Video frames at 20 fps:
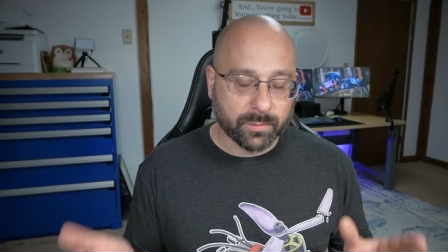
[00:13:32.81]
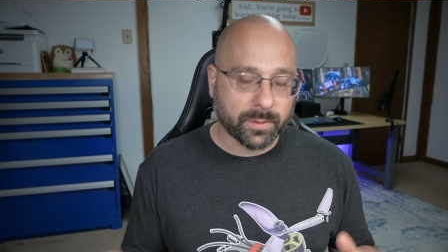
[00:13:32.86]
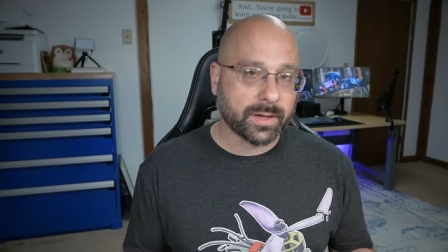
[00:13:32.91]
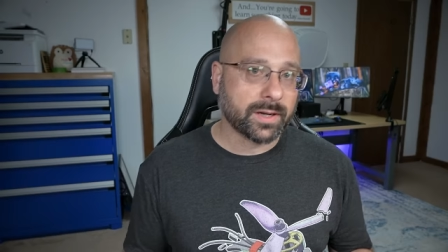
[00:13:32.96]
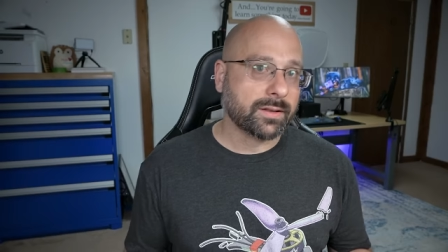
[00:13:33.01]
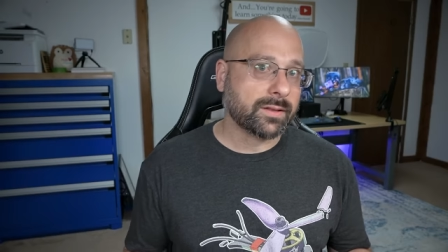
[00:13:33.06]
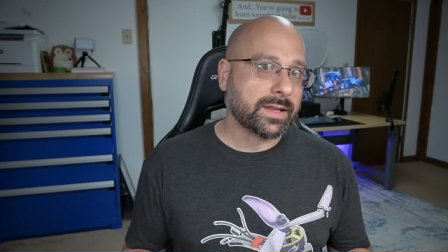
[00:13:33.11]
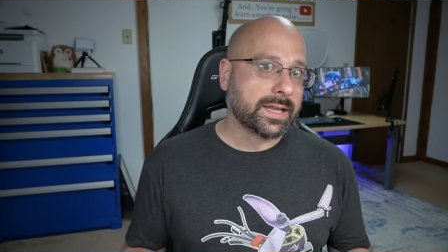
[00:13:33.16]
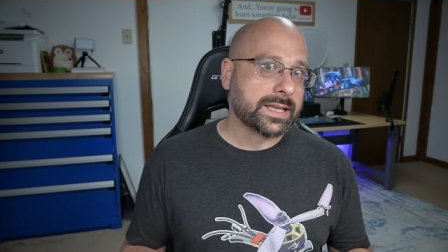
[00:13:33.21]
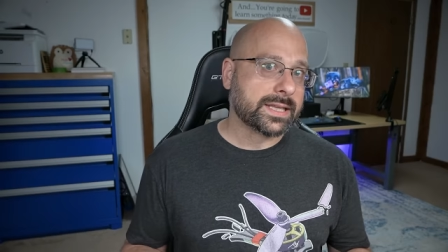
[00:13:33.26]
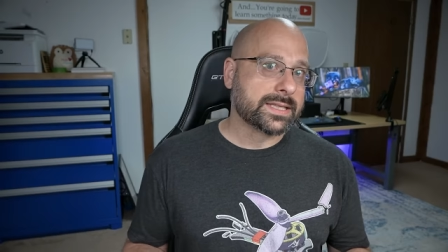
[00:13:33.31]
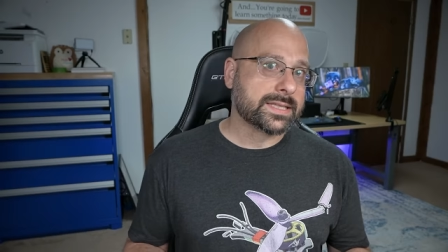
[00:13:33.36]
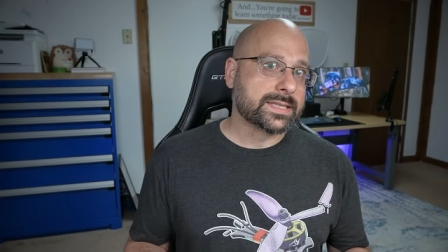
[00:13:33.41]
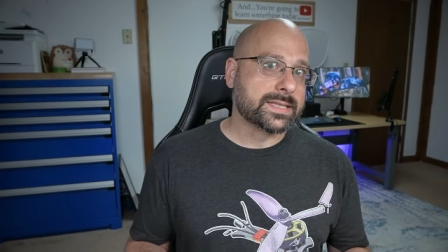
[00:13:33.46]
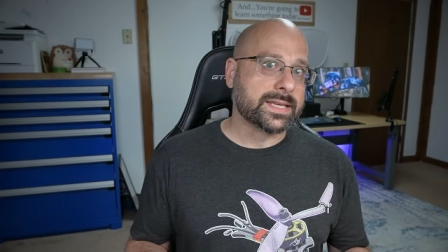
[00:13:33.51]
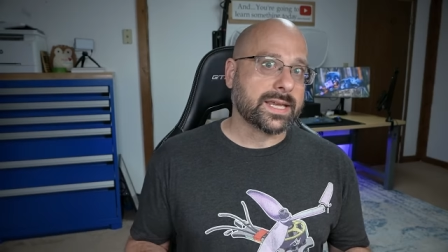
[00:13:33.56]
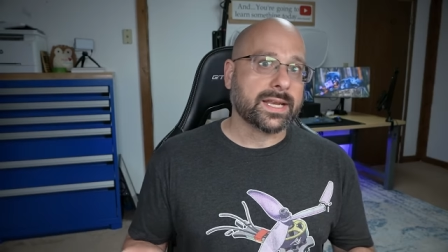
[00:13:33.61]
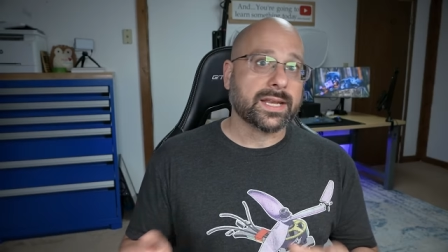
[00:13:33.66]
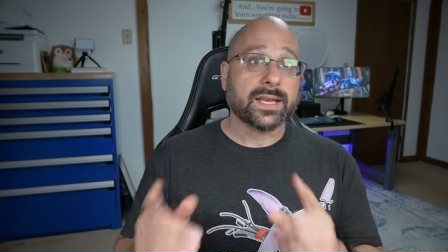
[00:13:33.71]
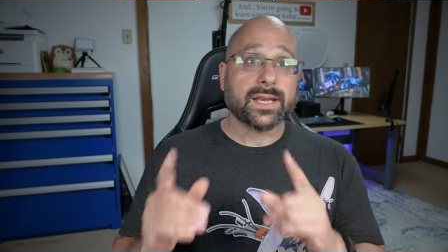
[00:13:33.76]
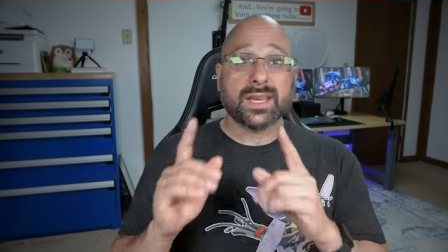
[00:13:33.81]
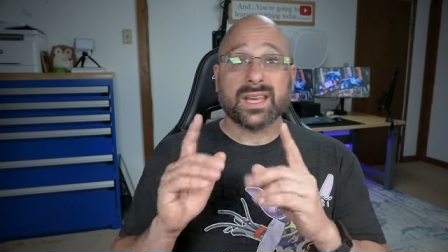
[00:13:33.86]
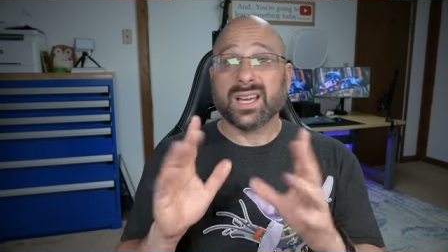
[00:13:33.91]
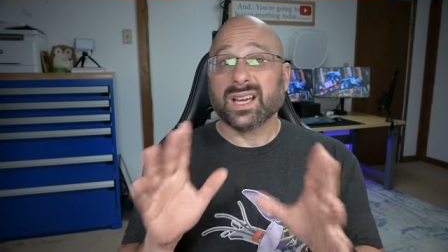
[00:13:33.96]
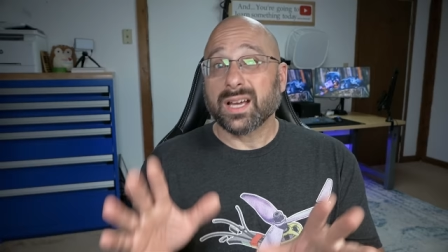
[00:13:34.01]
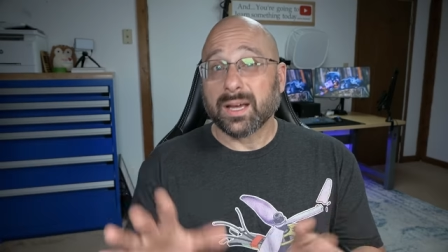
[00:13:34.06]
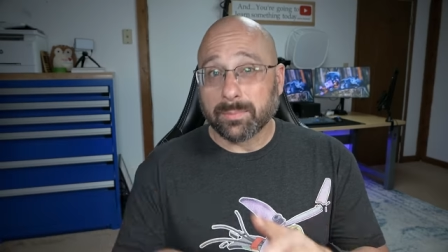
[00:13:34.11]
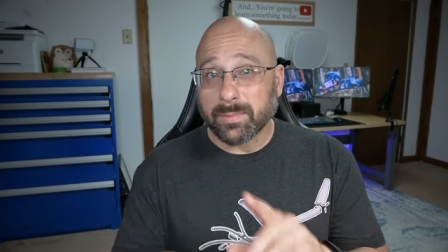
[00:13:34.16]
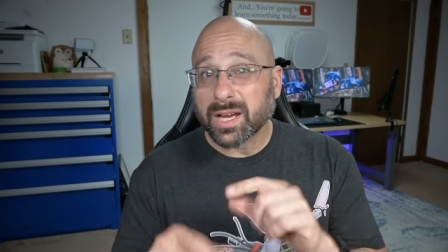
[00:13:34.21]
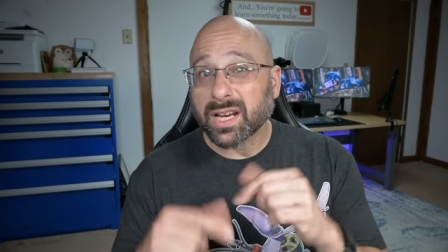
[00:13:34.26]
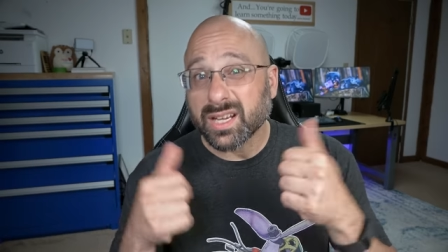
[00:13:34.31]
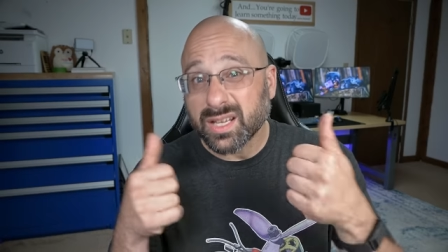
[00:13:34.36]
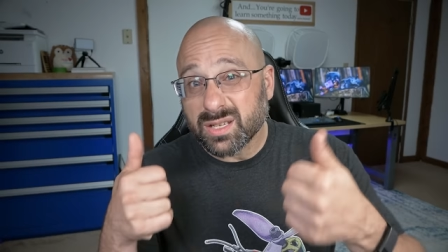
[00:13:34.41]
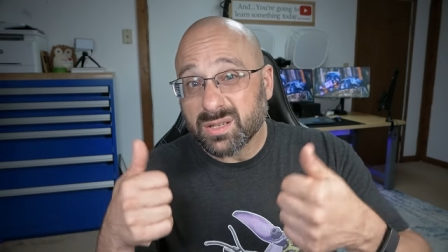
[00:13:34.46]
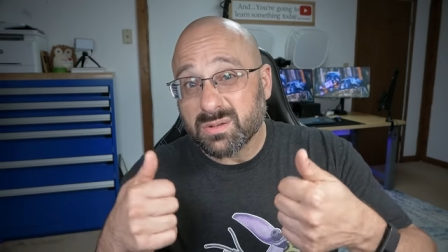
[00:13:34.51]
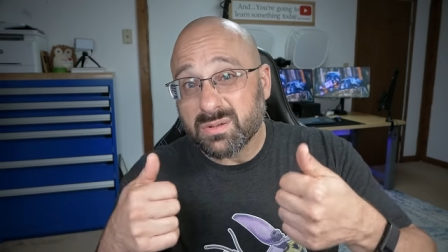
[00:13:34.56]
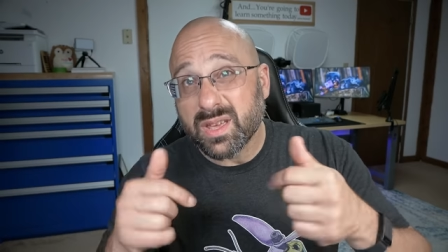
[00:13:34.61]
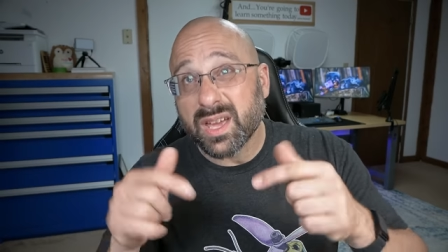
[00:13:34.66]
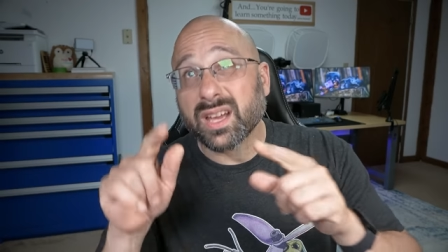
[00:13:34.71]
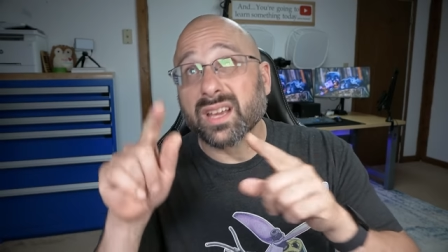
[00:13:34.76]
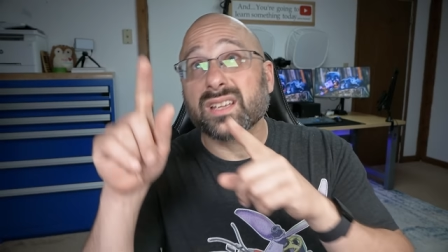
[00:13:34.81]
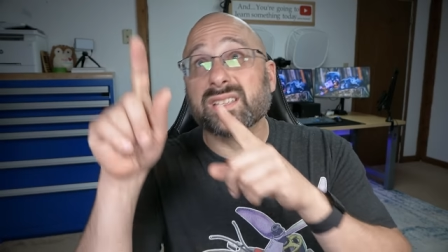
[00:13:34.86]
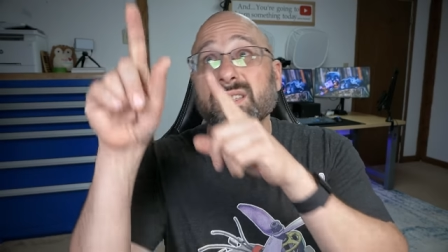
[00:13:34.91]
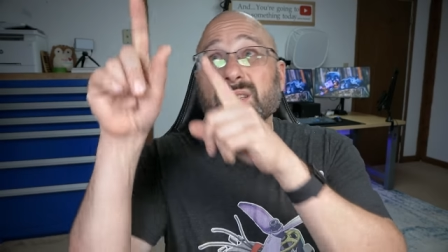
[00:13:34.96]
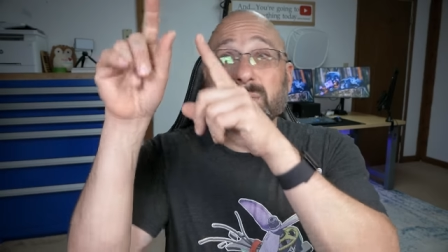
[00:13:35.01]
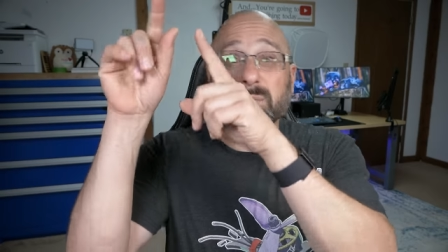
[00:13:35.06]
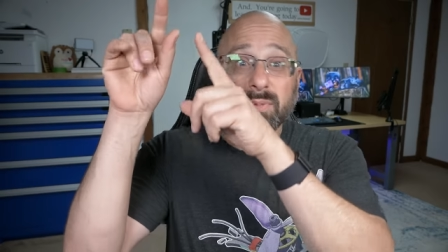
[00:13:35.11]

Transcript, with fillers: we're gonna let it sit. I'm not gonna do that because it'll